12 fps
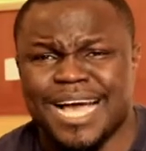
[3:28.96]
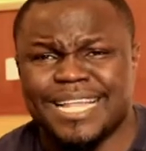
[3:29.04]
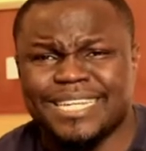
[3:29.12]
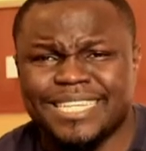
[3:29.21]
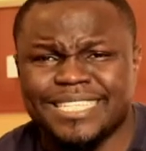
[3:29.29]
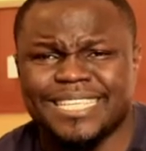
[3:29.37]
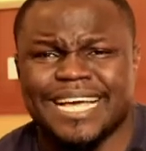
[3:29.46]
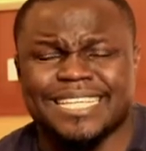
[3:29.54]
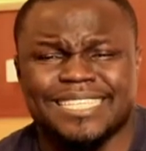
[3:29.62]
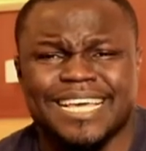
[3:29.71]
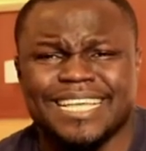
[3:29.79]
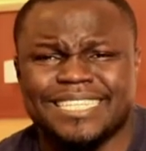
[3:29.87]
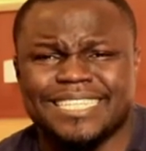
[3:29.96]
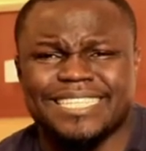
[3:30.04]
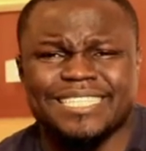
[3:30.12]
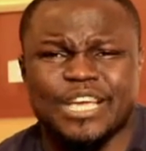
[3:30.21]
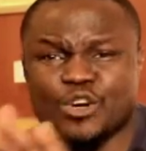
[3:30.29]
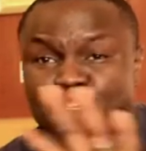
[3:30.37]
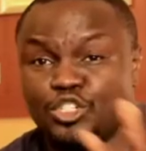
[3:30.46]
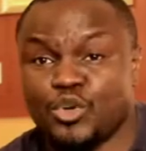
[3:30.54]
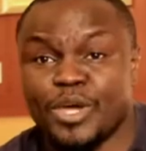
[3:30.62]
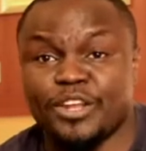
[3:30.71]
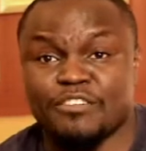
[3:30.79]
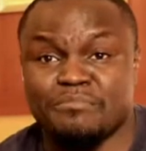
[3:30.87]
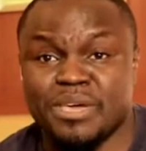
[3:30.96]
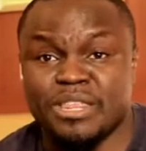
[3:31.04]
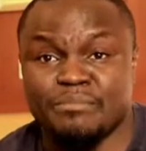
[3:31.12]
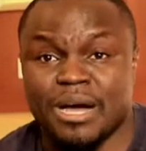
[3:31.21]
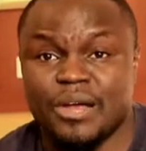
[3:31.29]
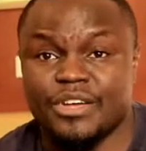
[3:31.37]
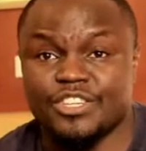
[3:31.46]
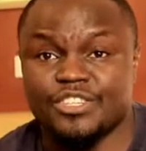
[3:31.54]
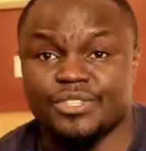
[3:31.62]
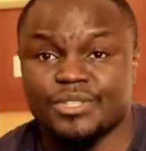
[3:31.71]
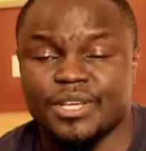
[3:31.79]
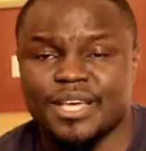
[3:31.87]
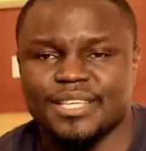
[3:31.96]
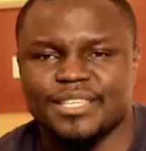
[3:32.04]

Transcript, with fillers: And this has, this is the undoing of many marriages.